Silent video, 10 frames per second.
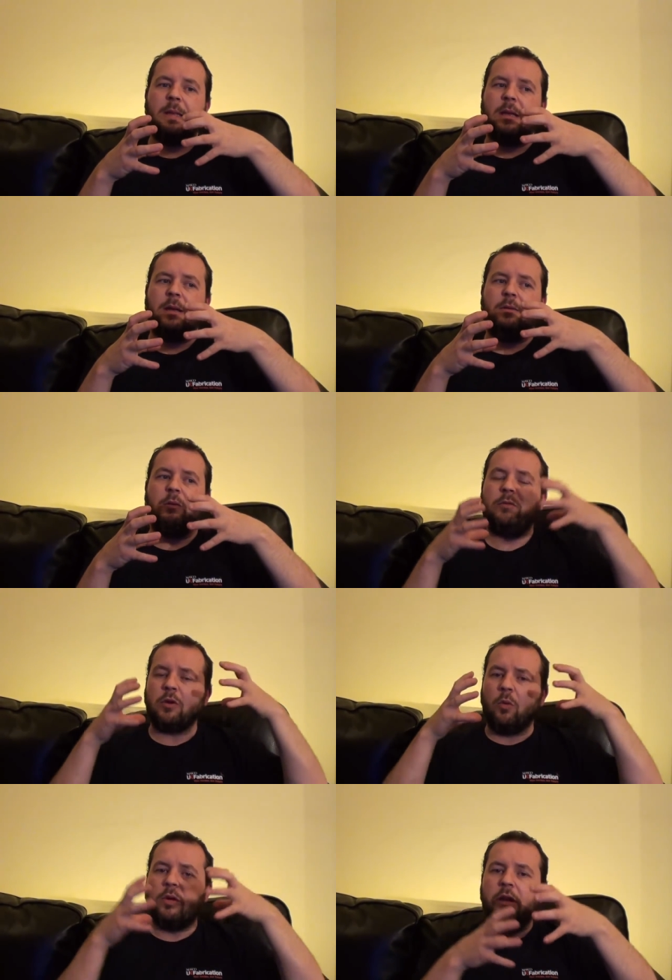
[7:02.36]
Uh, it was
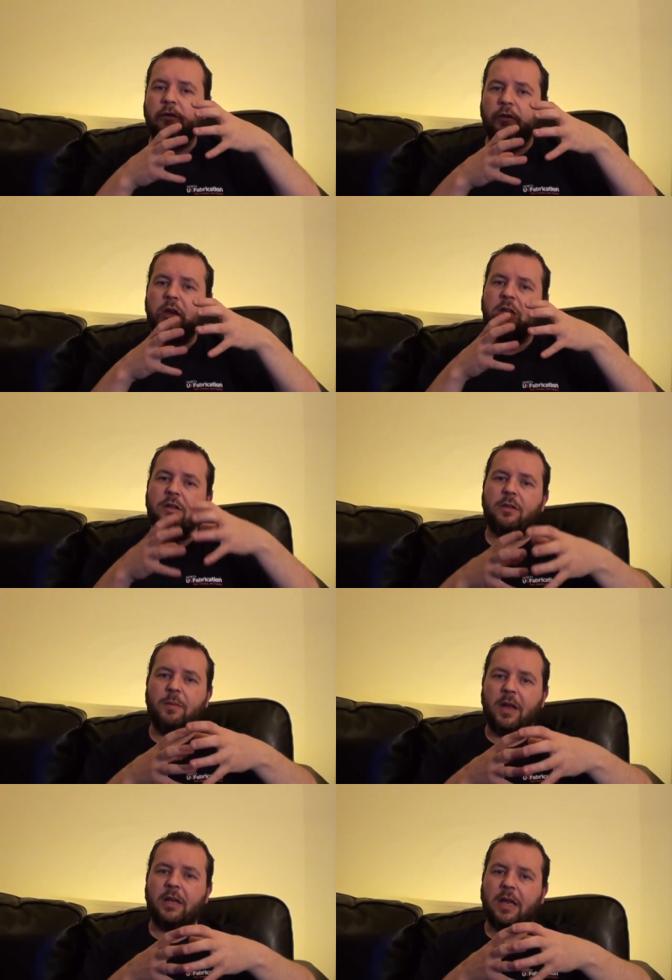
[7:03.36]
only really the
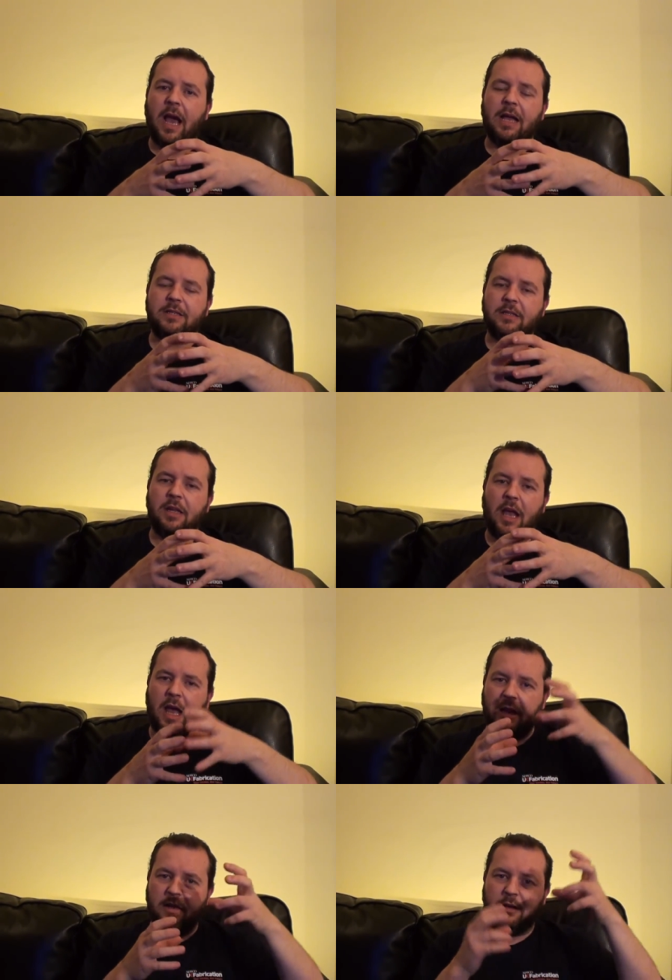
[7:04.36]
main cast
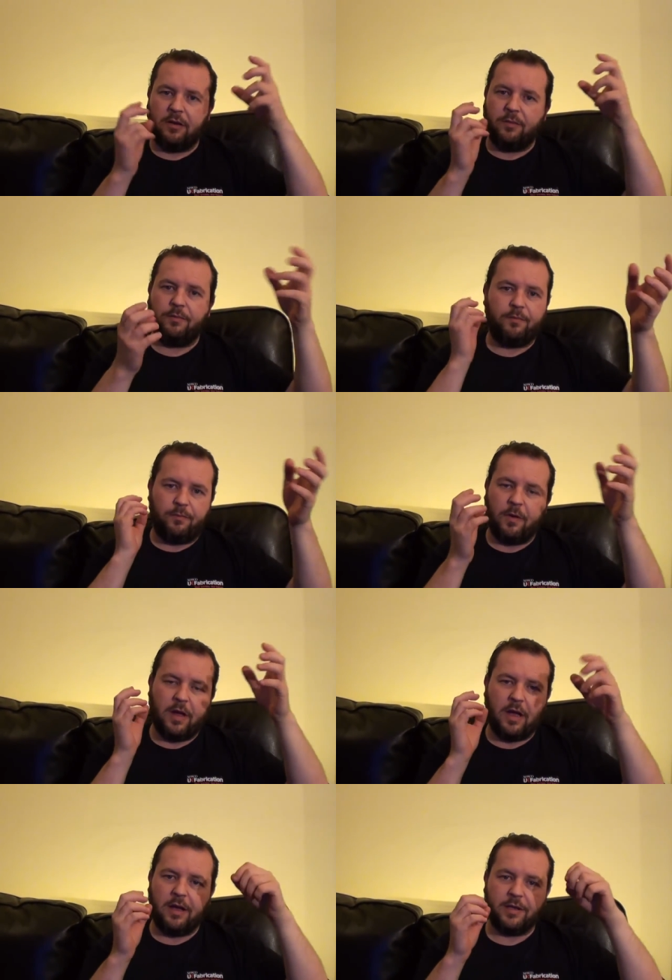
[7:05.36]
and
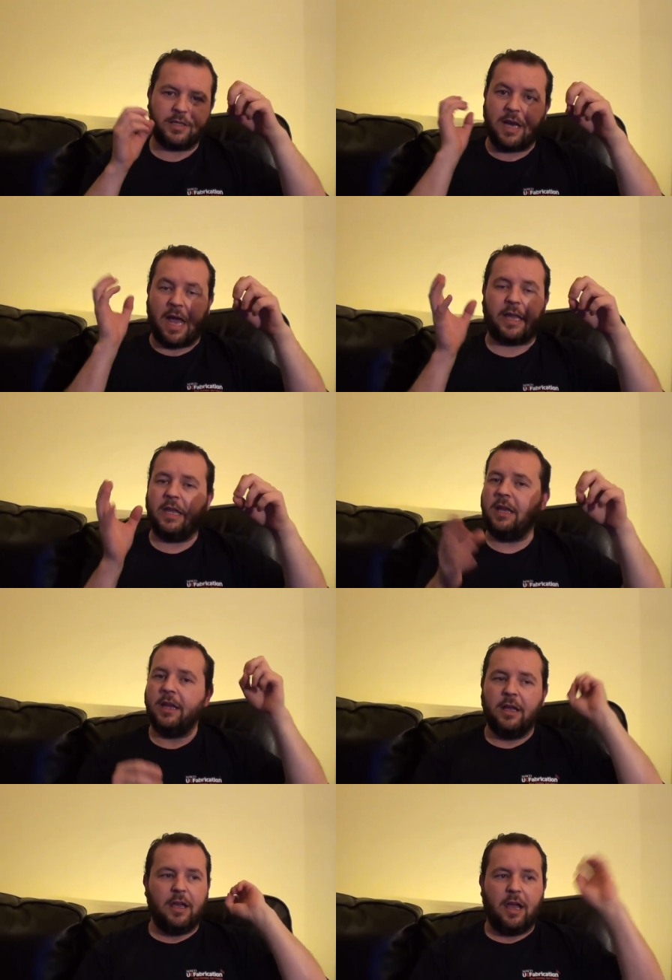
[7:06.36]
uh, Snacky
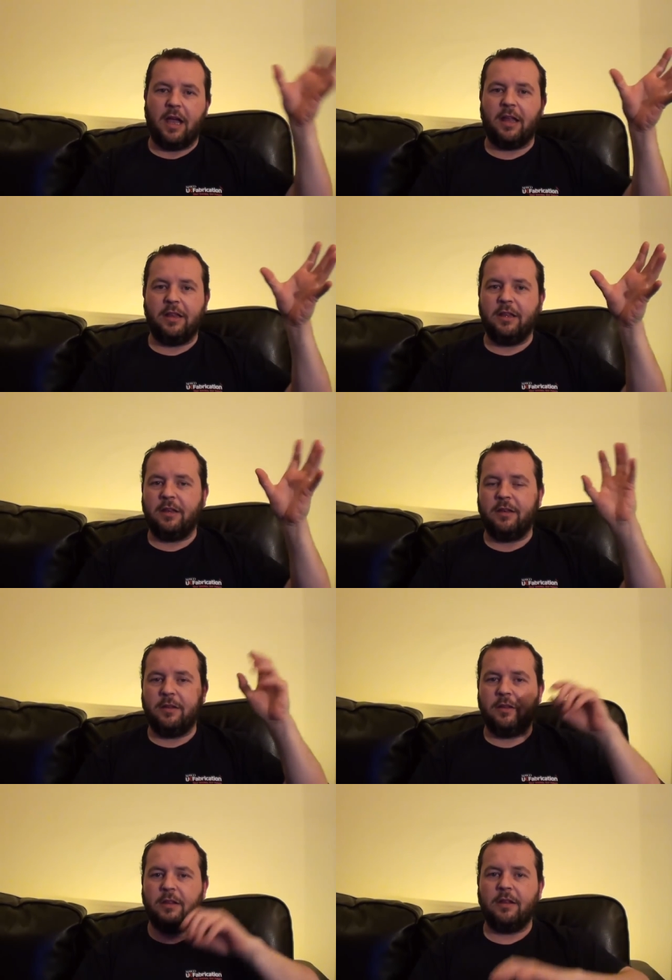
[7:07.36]
and
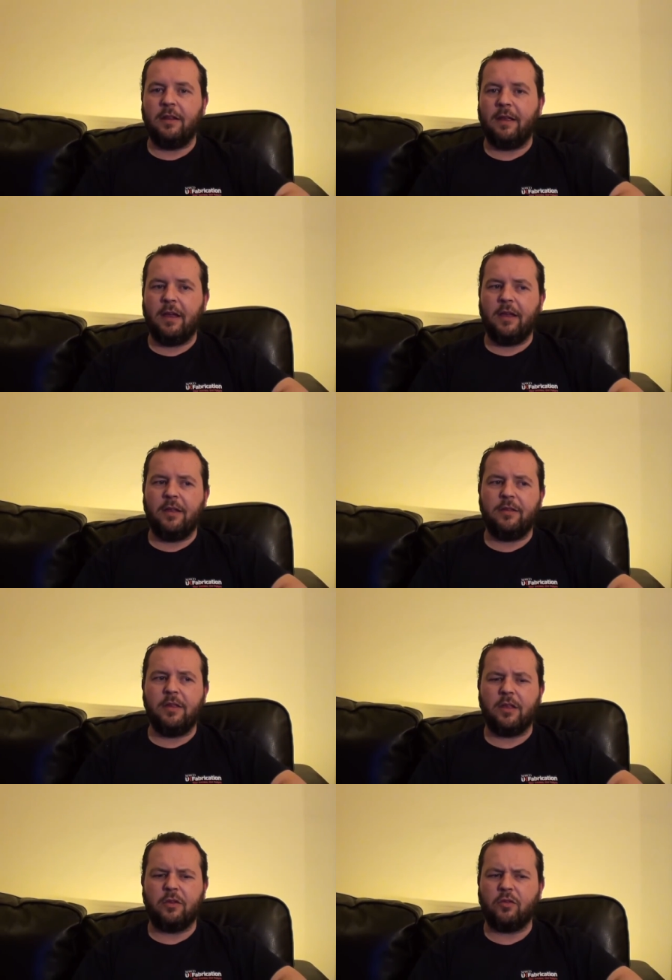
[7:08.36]
uh,
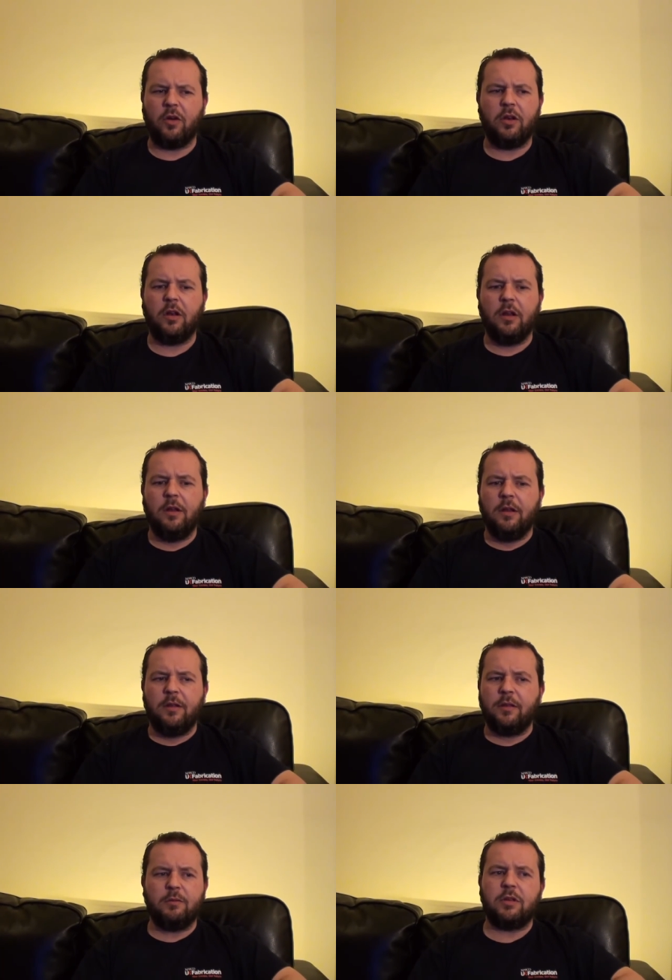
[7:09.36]
the other droid.
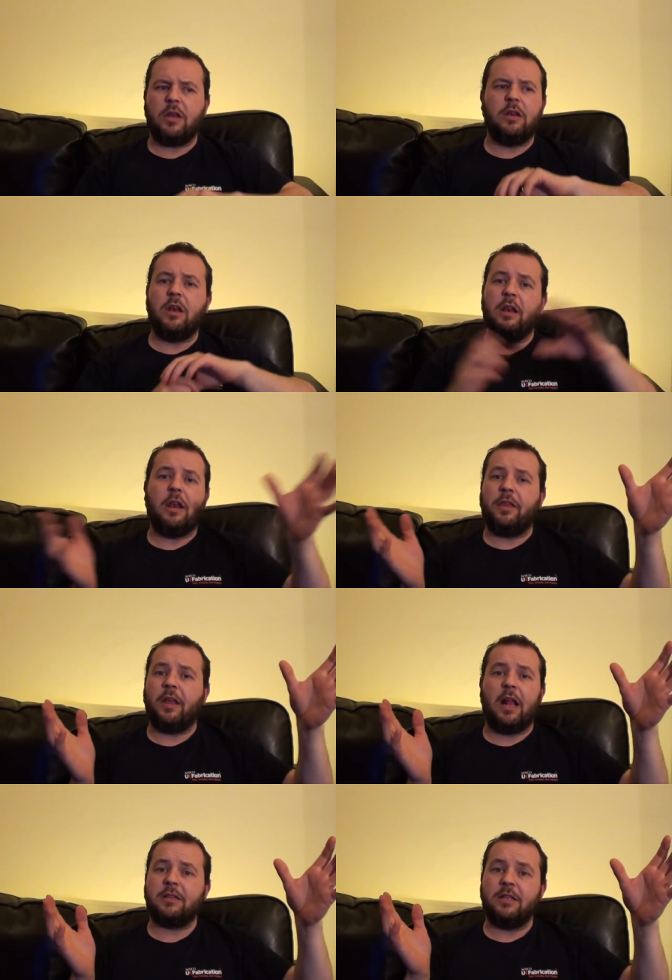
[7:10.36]
There was uh,
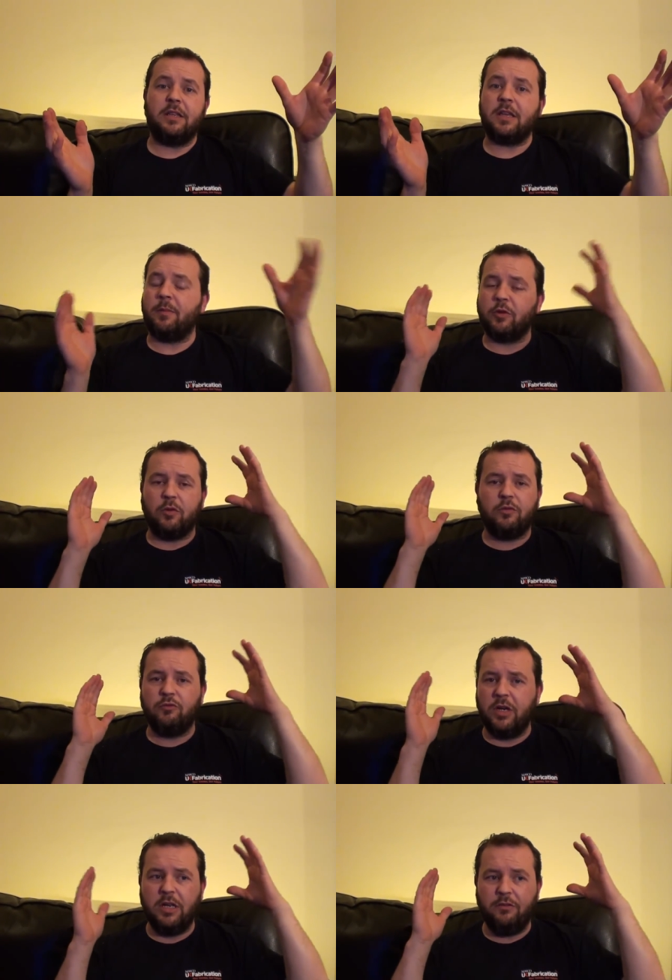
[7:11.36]
nothing else in this episode. It was
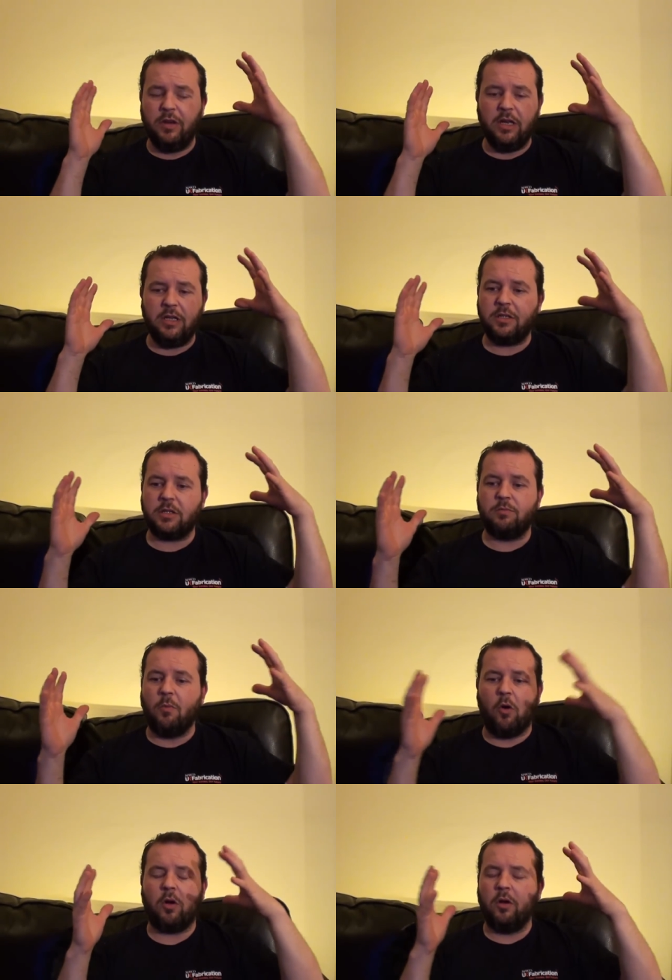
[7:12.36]
really, really
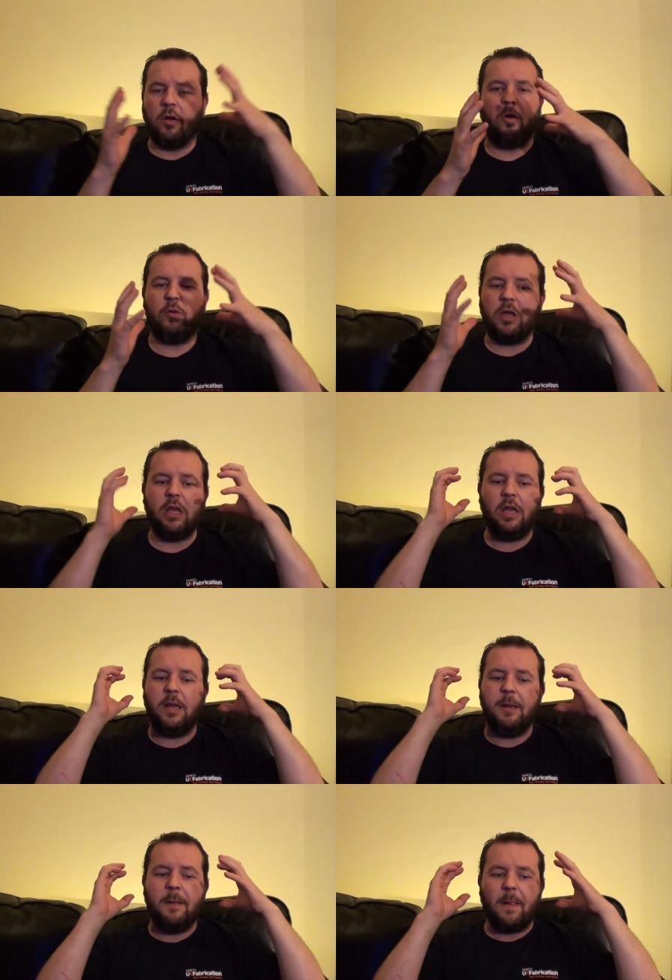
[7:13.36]
small and low key.
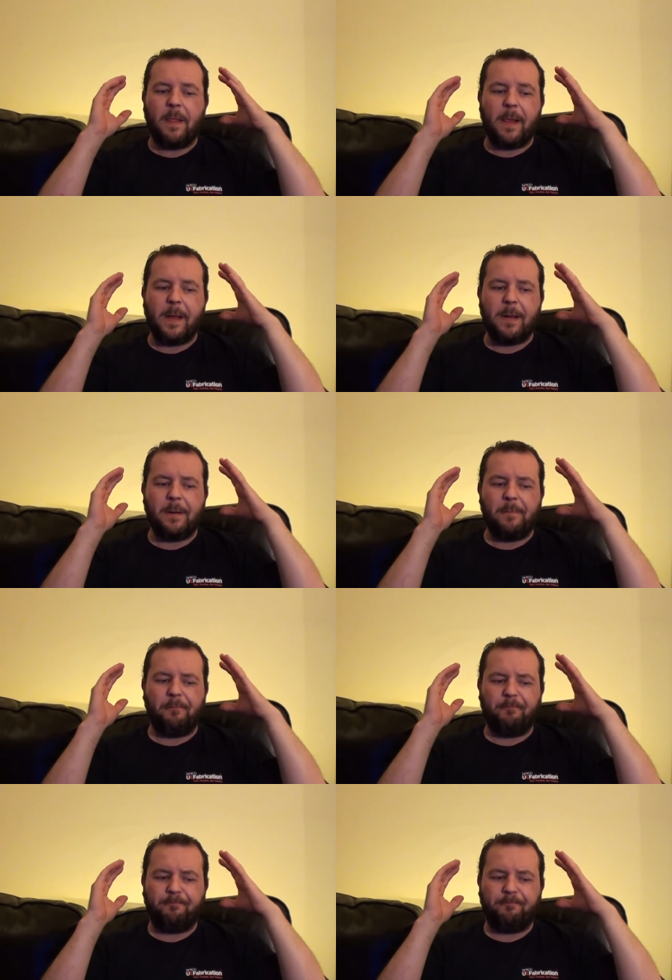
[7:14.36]
Um,